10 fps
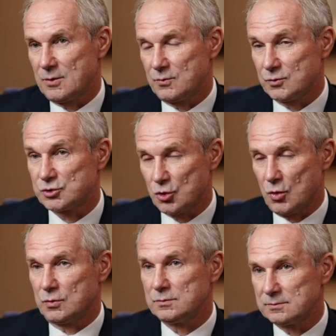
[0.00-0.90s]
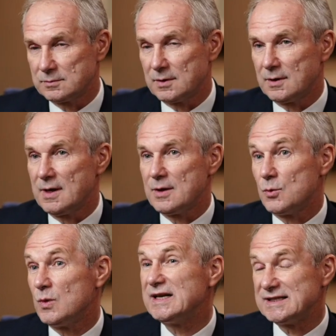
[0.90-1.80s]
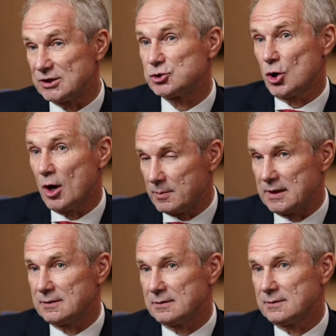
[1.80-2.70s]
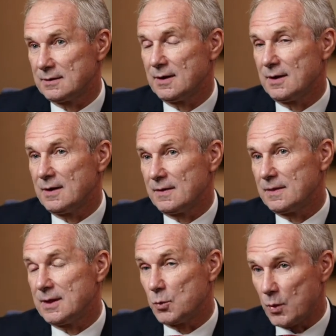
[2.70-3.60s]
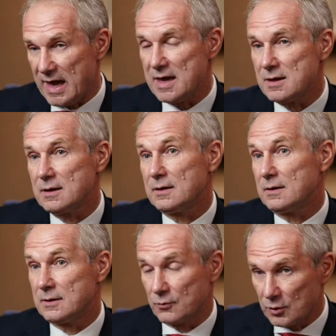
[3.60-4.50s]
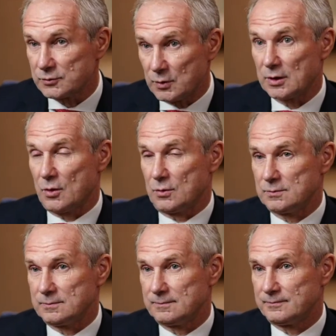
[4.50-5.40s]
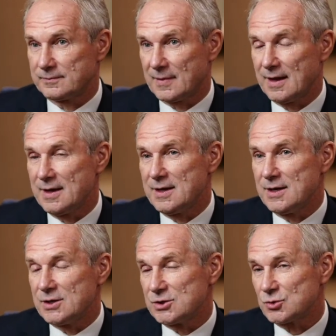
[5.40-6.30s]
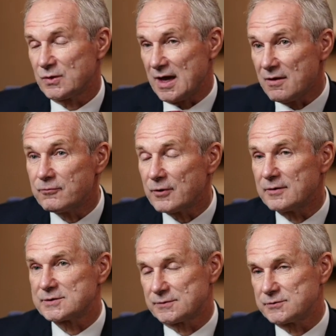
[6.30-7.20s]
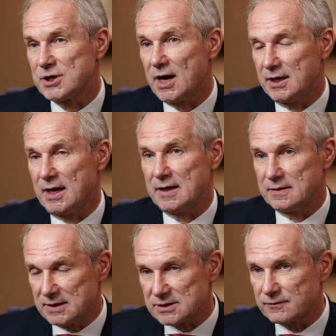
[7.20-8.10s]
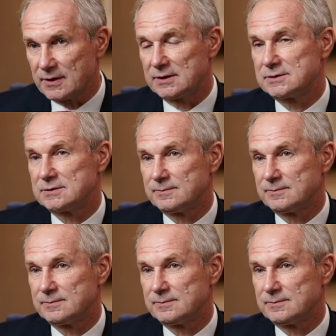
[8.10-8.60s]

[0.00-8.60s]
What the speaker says: would go will determine the way the world will go. So the influence of China in this field